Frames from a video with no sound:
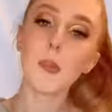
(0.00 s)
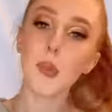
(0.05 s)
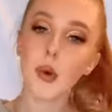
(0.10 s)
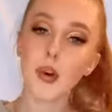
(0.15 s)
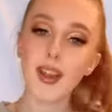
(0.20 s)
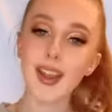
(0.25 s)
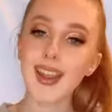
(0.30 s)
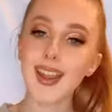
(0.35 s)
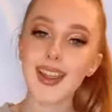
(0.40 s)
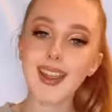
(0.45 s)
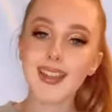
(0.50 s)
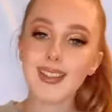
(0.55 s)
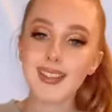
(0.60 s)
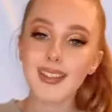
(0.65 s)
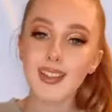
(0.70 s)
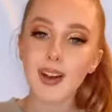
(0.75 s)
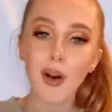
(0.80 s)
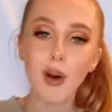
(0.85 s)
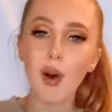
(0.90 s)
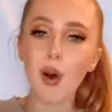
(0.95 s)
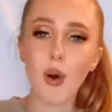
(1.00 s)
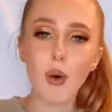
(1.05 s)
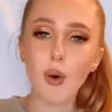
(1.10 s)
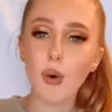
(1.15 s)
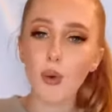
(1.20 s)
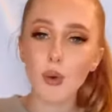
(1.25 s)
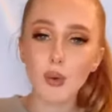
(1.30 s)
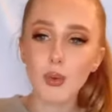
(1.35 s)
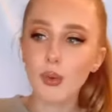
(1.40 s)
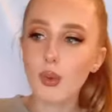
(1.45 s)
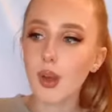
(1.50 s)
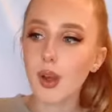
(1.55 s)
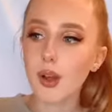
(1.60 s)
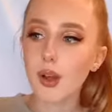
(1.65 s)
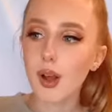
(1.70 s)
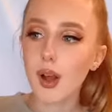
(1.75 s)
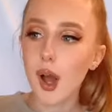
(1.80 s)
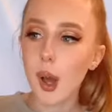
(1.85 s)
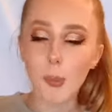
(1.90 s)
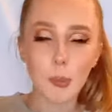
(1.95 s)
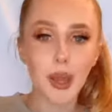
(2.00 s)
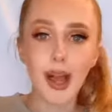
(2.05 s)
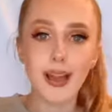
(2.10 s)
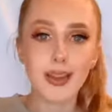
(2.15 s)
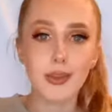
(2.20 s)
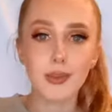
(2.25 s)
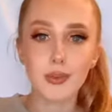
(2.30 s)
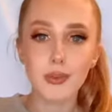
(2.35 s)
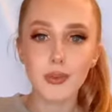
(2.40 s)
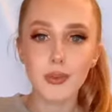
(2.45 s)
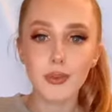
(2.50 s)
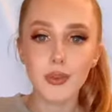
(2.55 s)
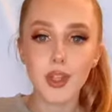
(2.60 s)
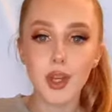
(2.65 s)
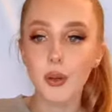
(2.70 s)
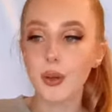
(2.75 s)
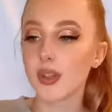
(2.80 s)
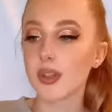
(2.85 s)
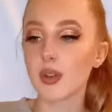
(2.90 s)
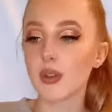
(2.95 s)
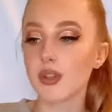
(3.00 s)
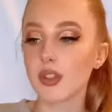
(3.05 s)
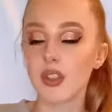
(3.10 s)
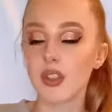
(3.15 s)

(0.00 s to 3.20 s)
it is a whole appliance, so it's obviously not